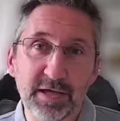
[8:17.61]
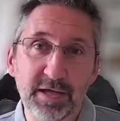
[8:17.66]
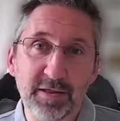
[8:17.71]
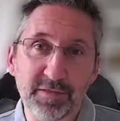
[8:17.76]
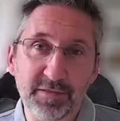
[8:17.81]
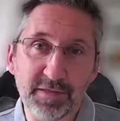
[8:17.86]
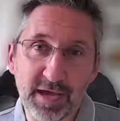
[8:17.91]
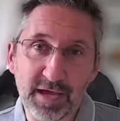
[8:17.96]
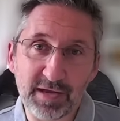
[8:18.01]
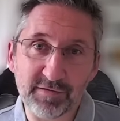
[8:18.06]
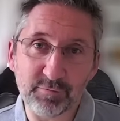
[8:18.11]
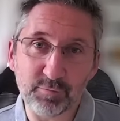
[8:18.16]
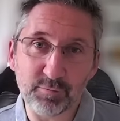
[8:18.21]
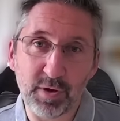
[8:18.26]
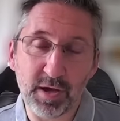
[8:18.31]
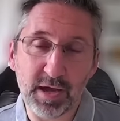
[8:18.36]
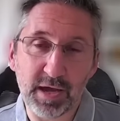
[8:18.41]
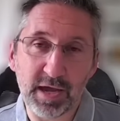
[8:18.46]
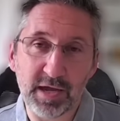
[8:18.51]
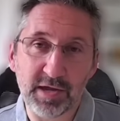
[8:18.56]
That's where
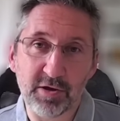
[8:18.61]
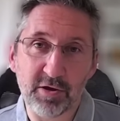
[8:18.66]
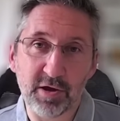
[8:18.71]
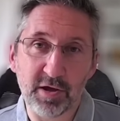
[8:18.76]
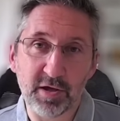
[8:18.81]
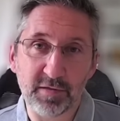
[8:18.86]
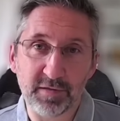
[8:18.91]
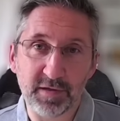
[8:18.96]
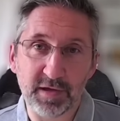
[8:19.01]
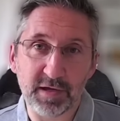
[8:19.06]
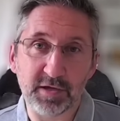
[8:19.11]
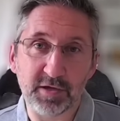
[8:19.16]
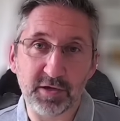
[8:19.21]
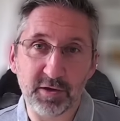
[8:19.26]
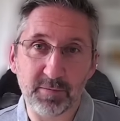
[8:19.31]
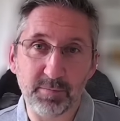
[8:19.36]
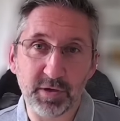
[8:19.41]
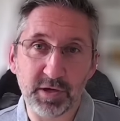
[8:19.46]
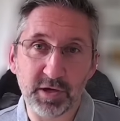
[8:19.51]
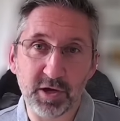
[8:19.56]
AI, I think,
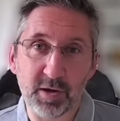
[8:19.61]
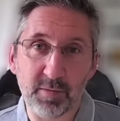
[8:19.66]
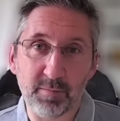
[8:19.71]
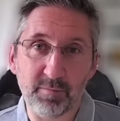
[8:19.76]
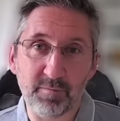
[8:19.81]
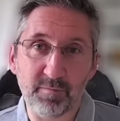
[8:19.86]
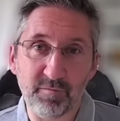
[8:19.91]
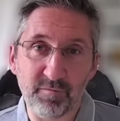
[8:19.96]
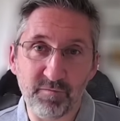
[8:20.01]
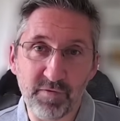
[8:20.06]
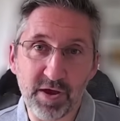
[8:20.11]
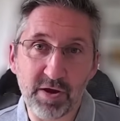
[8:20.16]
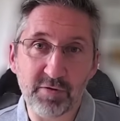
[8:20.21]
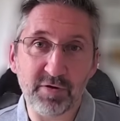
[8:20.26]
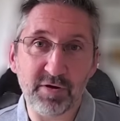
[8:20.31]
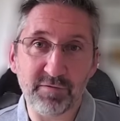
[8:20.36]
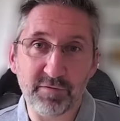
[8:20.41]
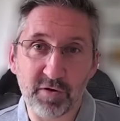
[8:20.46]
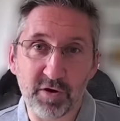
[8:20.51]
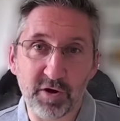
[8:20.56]
can become very,
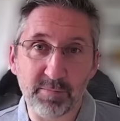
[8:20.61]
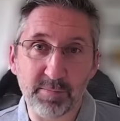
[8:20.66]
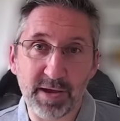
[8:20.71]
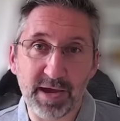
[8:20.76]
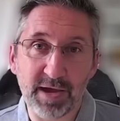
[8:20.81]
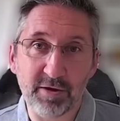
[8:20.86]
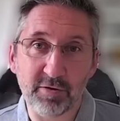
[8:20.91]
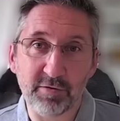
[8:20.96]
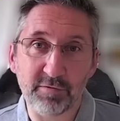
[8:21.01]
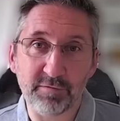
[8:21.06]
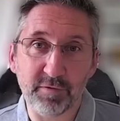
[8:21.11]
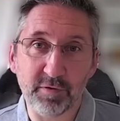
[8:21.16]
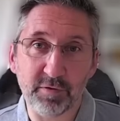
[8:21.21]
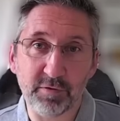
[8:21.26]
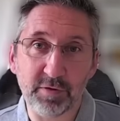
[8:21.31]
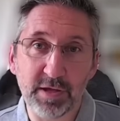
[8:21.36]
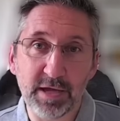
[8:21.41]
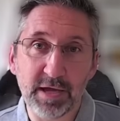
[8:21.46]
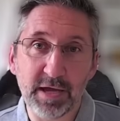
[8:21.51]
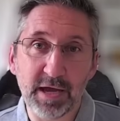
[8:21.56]
very powerful.
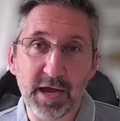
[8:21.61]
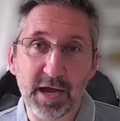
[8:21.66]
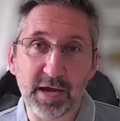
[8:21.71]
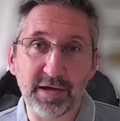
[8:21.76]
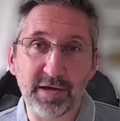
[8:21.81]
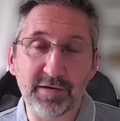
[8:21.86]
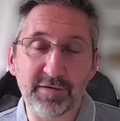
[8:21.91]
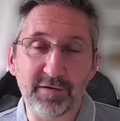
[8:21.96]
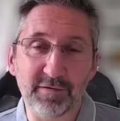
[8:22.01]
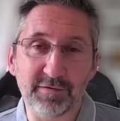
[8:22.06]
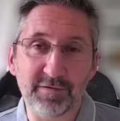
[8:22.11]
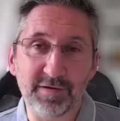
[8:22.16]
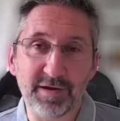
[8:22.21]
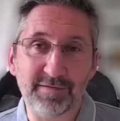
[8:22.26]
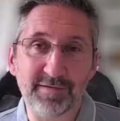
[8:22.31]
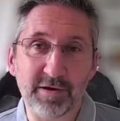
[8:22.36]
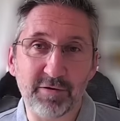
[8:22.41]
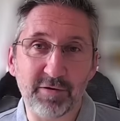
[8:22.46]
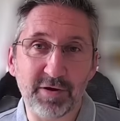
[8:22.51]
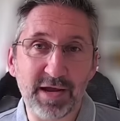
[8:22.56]
And it doesn't
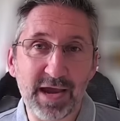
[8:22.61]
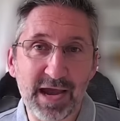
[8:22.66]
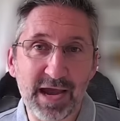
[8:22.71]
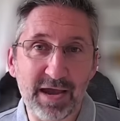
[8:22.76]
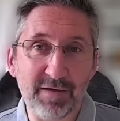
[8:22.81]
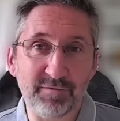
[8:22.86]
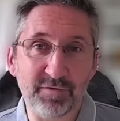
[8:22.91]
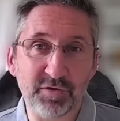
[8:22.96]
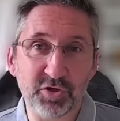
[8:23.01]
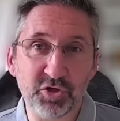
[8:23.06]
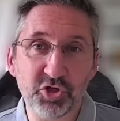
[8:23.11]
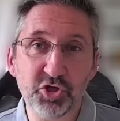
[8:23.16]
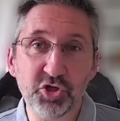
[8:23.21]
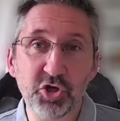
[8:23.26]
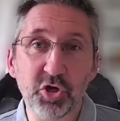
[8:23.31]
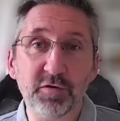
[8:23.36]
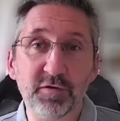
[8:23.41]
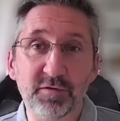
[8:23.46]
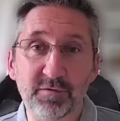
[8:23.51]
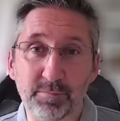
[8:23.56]
necessarily have to
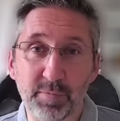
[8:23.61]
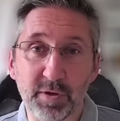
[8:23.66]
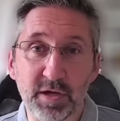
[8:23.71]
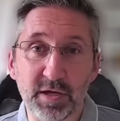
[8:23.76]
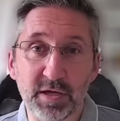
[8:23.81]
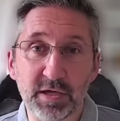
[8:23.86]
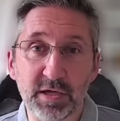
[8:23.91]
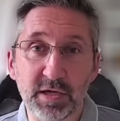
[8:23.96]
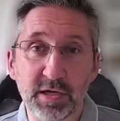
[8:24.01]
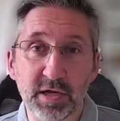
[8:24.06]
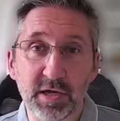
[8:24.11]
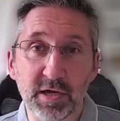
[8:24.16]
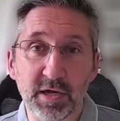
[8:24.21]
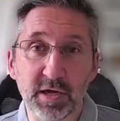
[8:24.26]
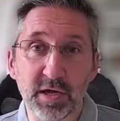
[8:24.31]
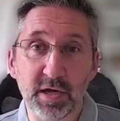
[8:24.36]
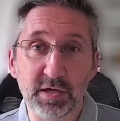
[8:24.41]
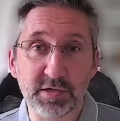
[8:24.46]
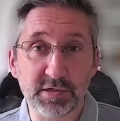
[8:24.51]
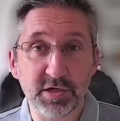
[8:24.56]
just be
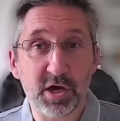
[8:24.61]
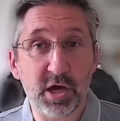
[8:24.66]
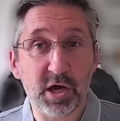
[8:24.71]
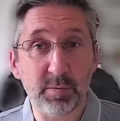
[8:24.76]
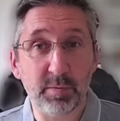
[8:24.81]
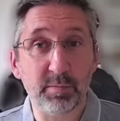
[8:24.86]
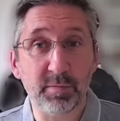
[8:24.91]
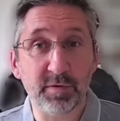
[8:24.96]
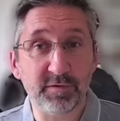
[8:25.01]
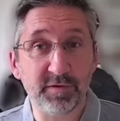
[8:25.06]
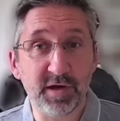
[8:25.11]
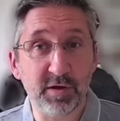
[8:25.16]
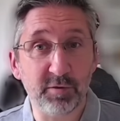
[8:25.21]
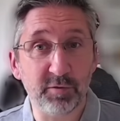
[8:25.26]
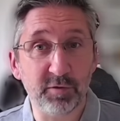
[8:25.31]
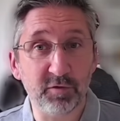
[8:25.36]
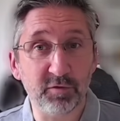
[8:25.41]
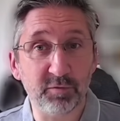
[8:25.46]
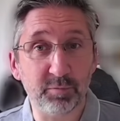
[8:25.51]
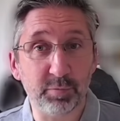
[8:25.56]
a time and
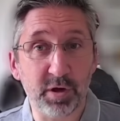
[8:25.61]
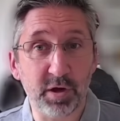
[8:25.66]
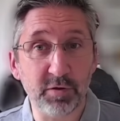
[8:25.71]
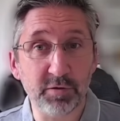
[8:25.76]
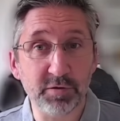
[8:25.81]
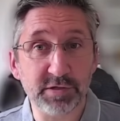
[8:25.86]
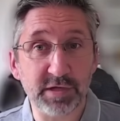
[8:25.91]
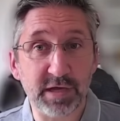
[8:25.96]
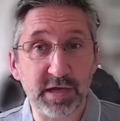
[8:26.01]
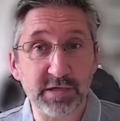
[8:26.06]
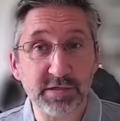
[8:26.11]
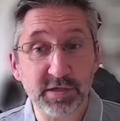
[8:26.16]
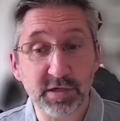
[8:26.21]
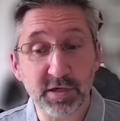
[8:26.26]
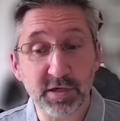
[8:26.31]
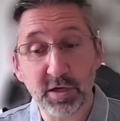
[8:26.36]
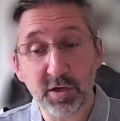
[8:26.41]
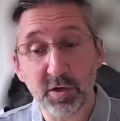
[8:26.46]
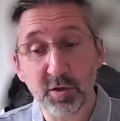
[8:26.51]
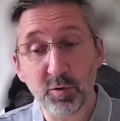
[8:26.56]
materials process.
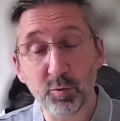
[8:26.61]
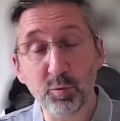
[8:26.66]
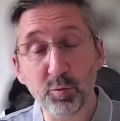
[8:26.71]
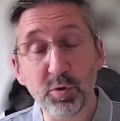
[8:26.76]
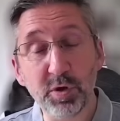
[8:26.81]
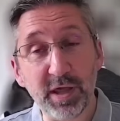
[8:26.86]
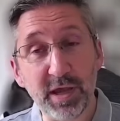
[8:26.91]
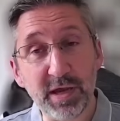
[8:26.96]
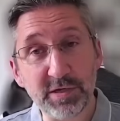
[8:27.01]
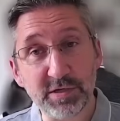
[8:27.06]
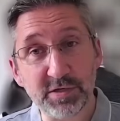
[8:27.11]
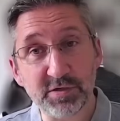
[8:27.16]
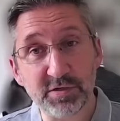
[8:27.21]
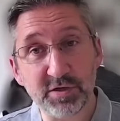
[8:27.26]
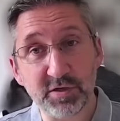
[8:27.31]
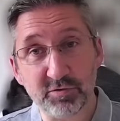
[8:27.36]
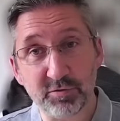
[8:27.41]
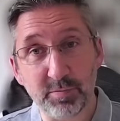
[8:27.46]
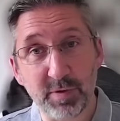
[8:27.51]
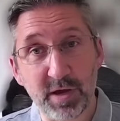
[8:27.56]
Will
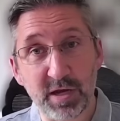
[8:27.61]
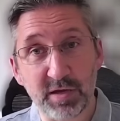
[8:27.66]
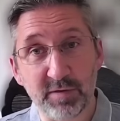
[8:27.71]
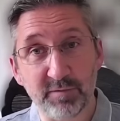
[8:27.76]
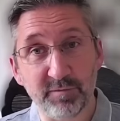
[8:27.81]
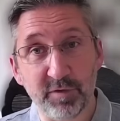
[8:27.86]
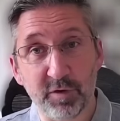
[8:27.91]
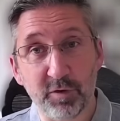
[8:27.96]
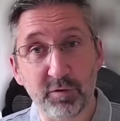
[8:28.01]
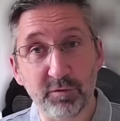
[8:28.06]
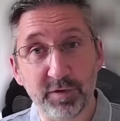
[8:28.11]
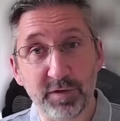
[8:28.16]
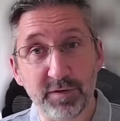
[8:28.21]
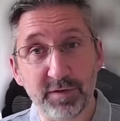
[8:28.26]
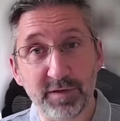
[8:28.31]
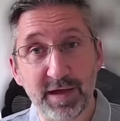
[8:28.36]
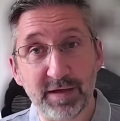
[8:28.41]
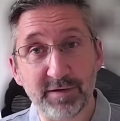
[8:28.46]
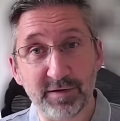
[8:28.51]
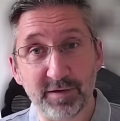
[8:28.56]
agencies remain involved in
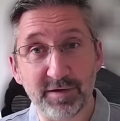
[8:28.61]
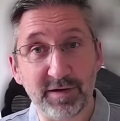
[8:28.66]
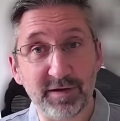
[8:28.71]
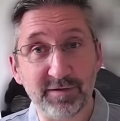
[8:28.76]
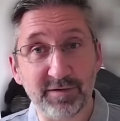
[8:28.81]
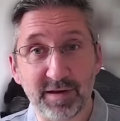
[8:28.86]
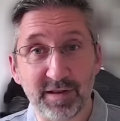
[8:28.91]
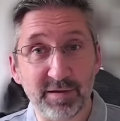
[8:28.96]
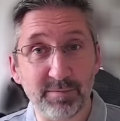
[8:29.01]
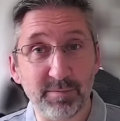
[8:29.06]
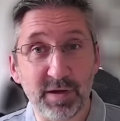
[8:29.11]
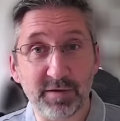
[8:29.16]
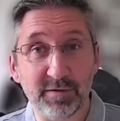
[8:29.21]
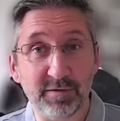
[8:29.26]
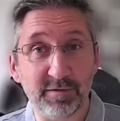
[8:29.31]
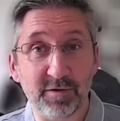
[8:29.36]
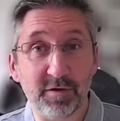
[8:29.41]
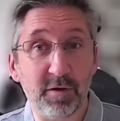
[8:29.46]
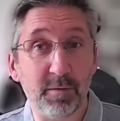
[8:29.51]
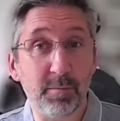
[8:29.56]
that, at least in the
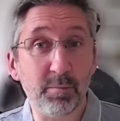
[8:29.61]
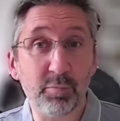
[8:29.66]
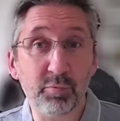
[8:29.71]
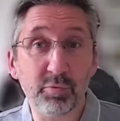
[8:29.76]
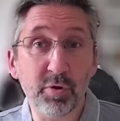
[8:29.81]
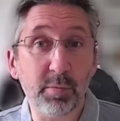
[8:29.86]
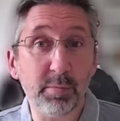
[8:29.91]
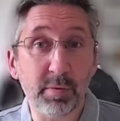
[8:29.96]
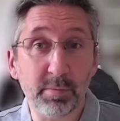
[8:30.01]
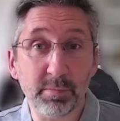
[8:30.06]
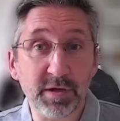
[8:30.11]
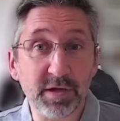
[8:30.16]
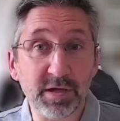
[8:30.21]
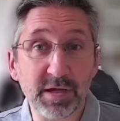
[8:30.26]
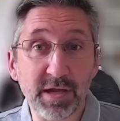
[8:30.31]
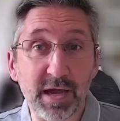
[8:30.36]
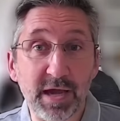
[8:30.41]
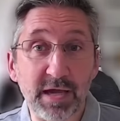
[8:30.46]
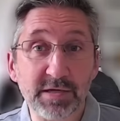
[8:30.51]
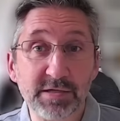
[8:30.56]
midterm? Probably
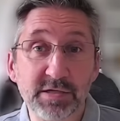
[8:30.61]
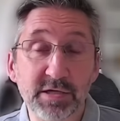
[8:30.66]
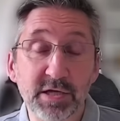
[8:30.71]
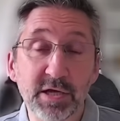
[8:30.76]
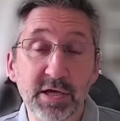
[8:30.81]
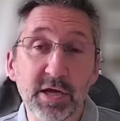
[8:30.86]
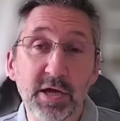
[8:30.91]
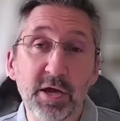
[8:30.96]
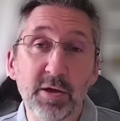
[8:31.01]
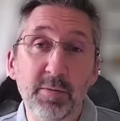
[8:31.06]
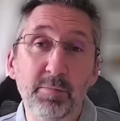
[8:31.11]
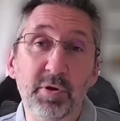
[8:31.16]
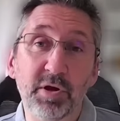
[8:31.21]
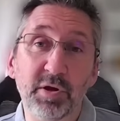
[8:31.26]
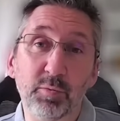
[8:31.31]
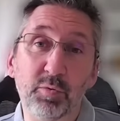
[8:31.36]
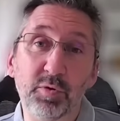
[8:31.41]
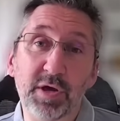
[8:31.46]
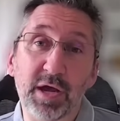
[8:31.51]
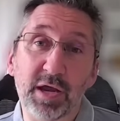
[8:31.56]
yes. But
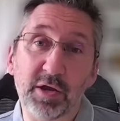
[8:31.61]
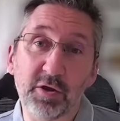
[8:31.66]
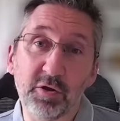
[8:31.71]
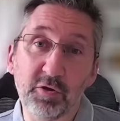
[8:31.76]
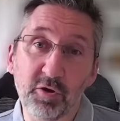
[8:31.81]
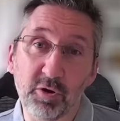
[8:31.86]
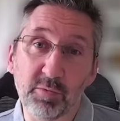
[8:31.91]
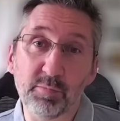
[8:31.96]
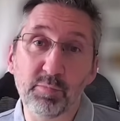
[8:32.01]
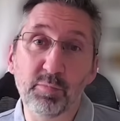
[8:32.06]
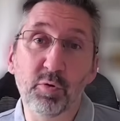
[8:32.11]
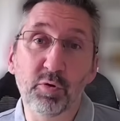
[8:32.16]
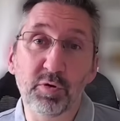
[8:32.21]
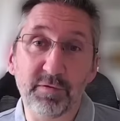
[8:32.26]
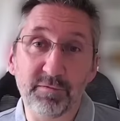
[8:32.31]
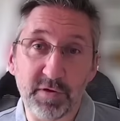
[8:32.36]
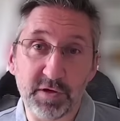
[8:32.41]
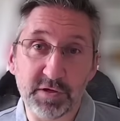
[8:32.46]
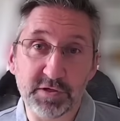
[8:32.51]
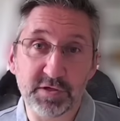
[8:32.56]
it will get a lot more
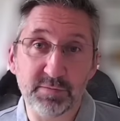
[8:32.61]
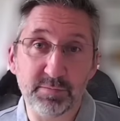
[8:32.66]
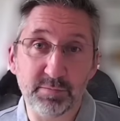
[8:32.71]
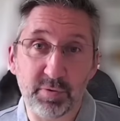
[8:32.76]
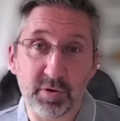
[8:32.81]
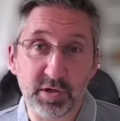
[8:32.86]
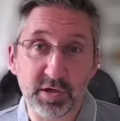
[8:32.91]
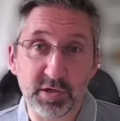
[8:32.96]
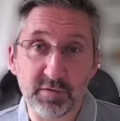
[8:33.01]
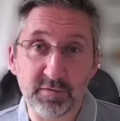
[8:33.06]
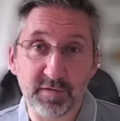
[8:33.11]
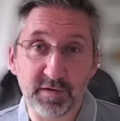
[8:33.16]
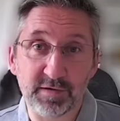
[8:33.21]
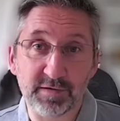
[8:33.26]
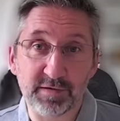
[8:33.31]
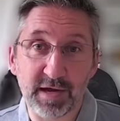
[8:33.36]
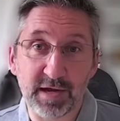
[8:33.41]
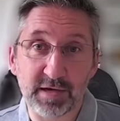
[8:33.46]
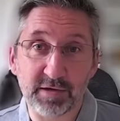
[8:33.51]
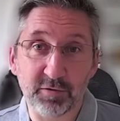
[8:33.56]
efficient by
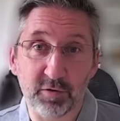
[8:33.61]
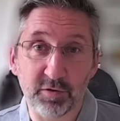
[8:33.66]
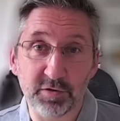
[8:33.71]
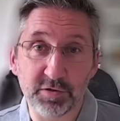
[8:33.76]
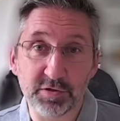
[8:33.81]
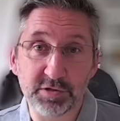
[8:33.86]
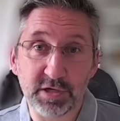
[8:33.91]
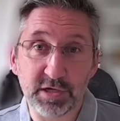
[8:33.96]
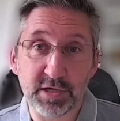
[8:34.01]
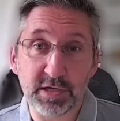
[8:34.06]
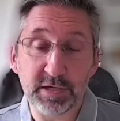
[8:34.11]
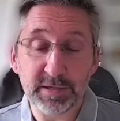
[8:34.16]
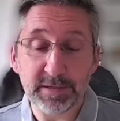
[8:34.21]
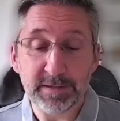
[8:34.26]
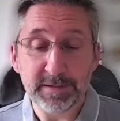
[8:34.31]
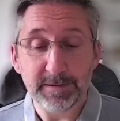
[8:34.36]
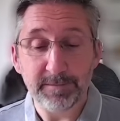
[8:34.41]
using technology.